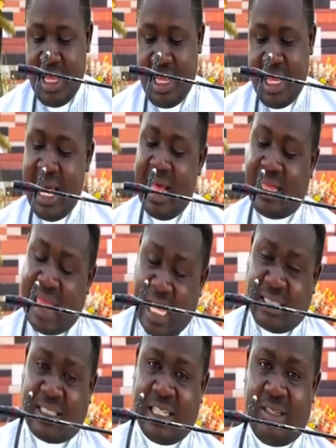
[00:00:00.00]
A
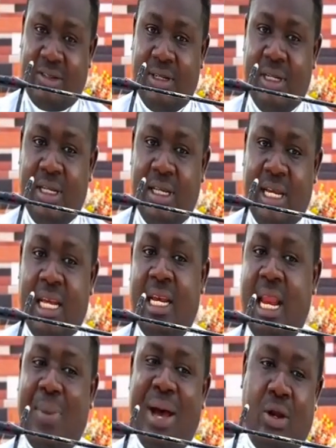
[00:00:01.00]
tester in
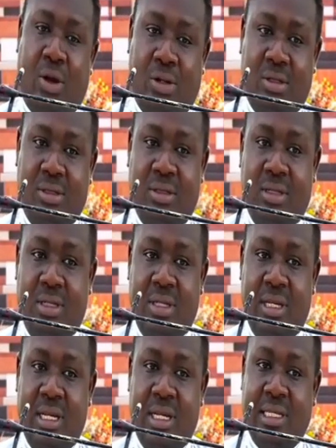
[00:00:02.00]
Lebanon
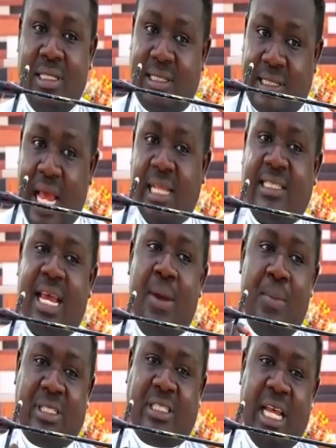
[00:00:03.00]
sent a
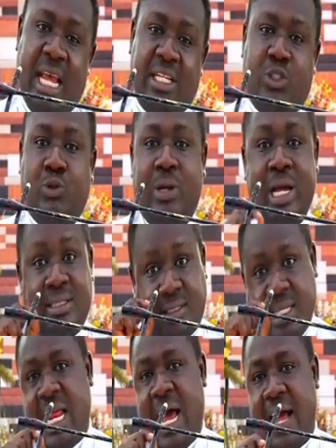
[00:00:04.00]
message to a
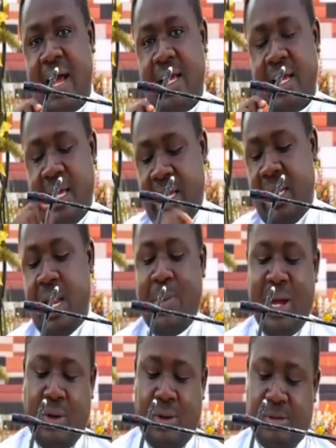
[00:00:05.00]
cedar in
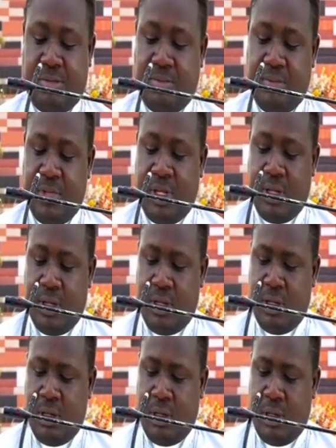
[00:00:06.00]
Lebanon."
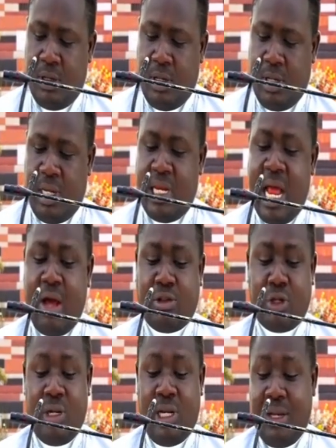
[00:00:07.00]
He now
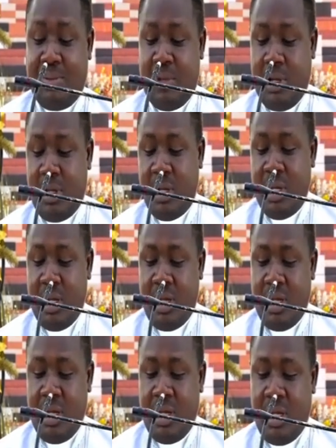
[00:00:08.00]
told him,
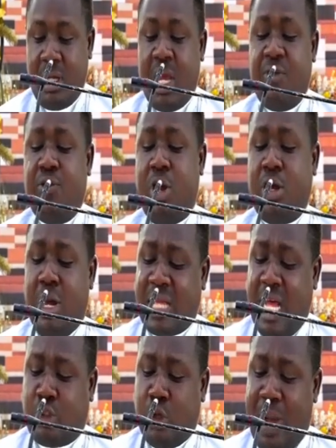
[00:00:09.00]
"Give your daughter
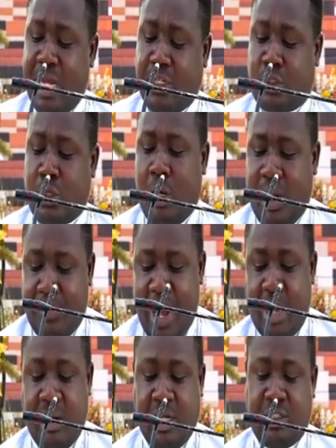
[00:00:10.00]
to my son in
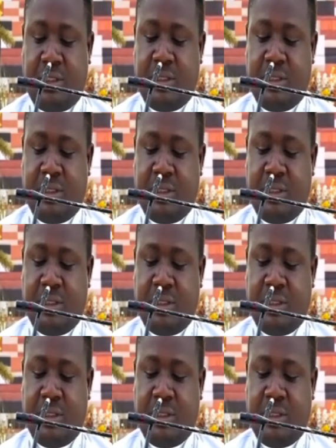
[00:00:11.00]
marriage."